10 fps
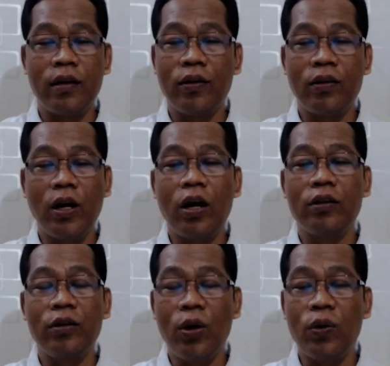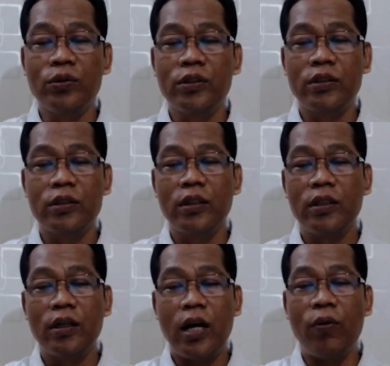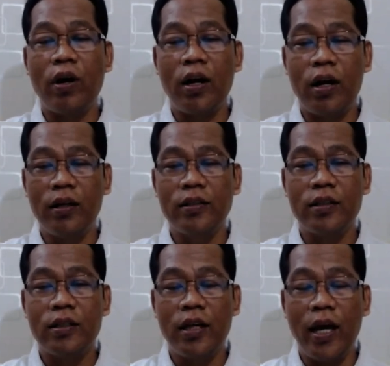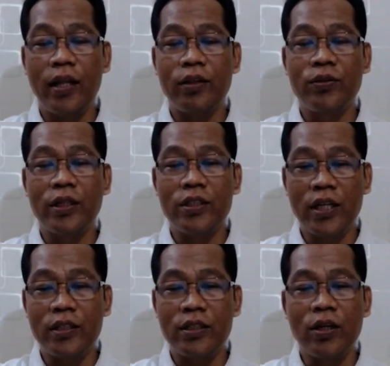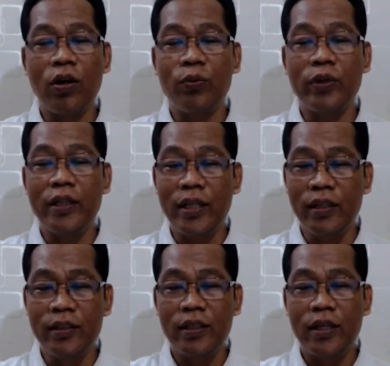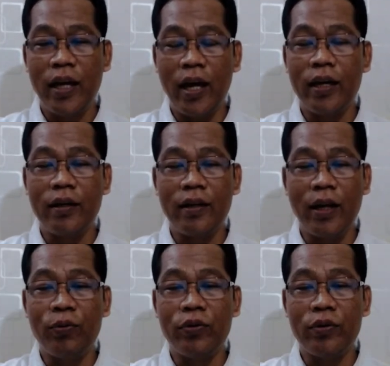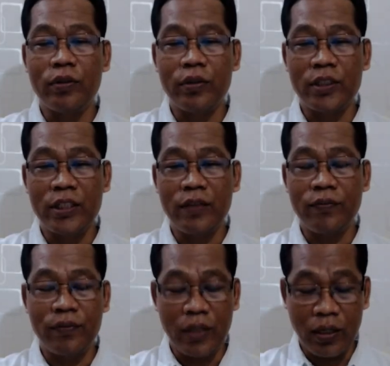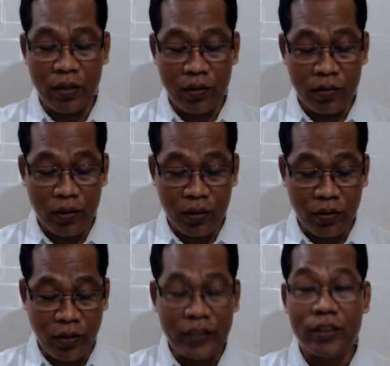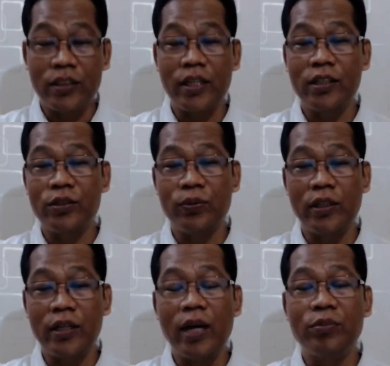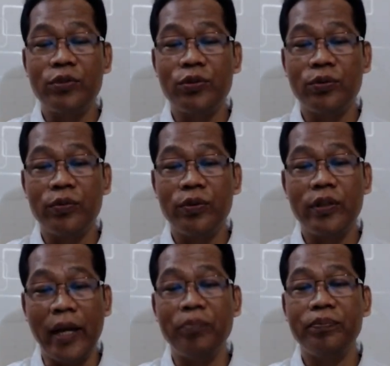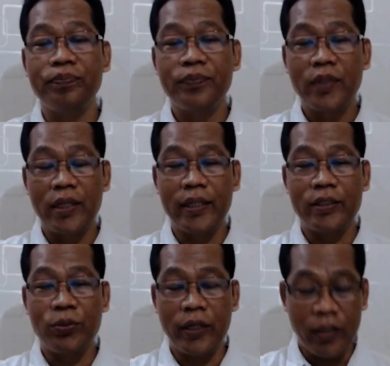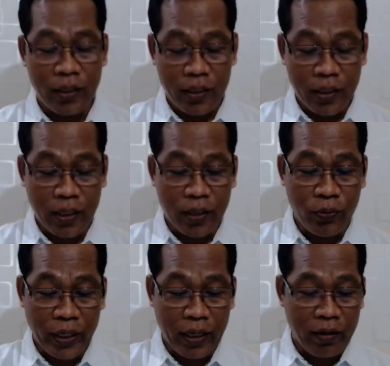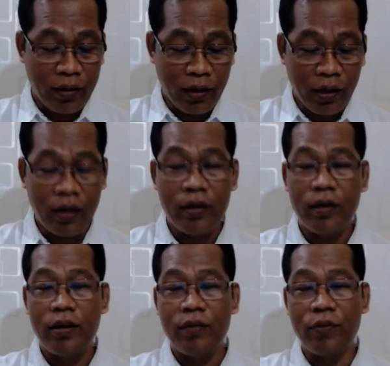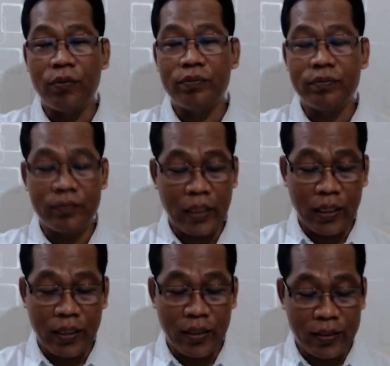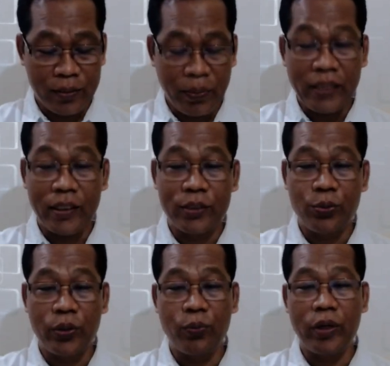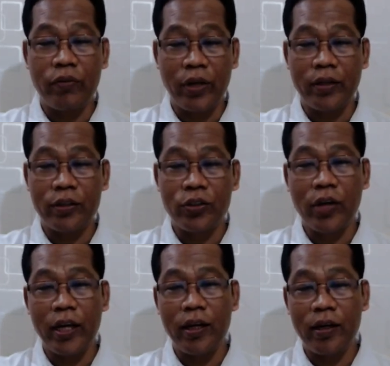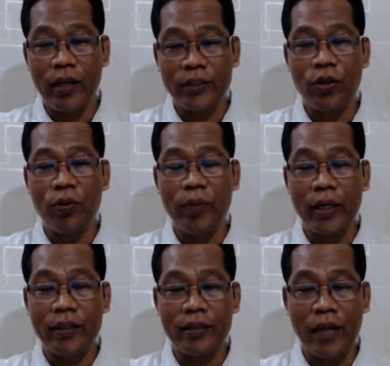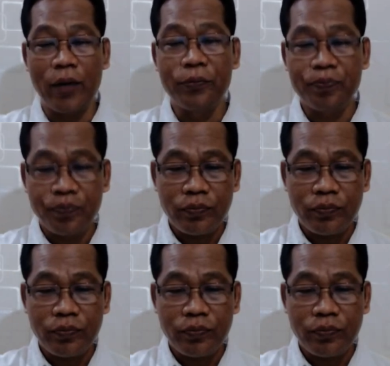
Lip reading: God knows our heart, and to the just, God will deal, and they will receive the, you know, righteous things will come to them. That's what we can learn from this passage, what we read. So okay, let's go back now.